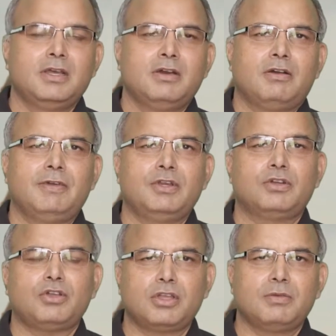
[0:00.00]
when you are
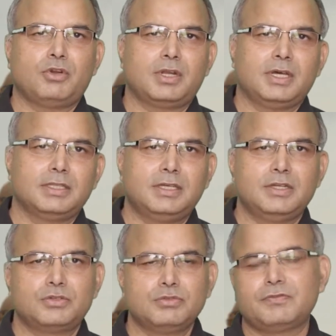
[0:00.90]
talking about other
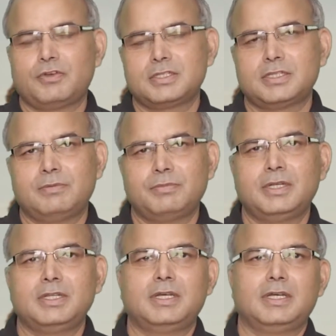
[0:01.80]
issues, for
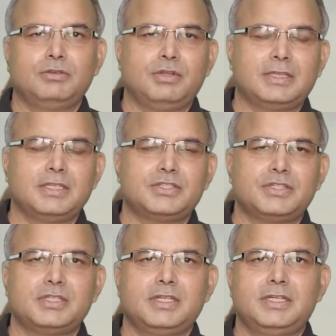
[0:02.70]
example, ethics,
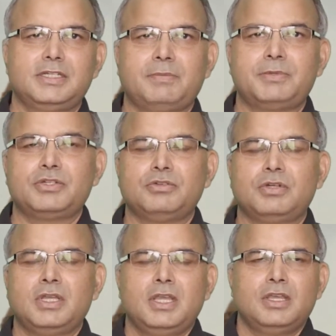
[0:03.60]
integrity and aptitude,
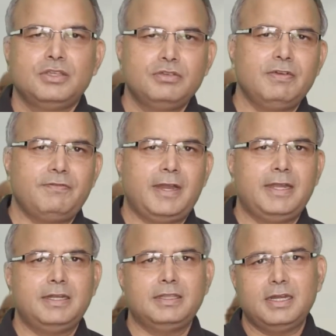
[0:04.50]
you will
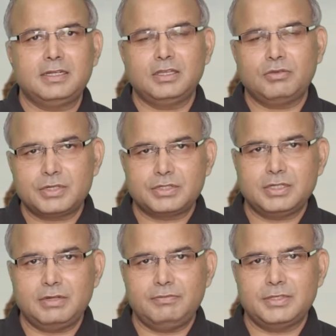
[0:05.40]
find that the
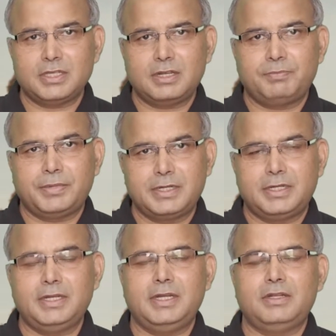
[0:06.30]
questions which are
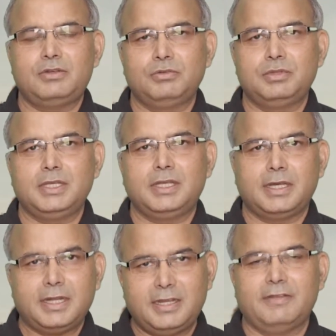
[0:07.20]
pertinent to the
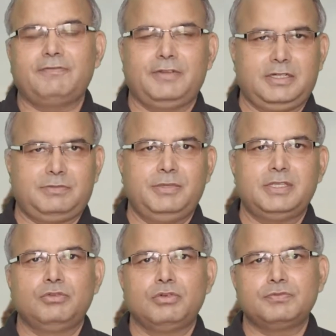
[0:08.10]
current affairs, means
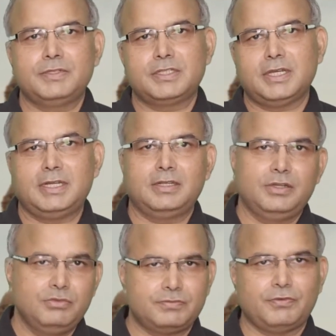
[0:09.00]
those which are in
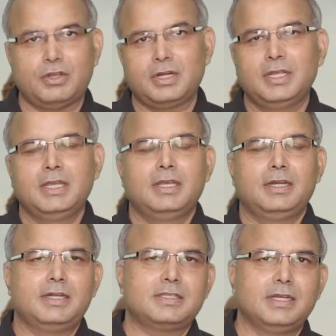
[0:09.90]
news for,
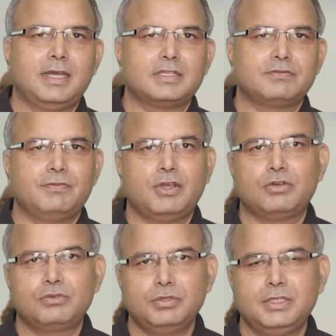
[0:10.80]
let us say, last 1 or
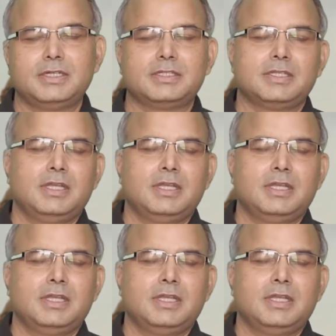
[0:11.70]
2 years,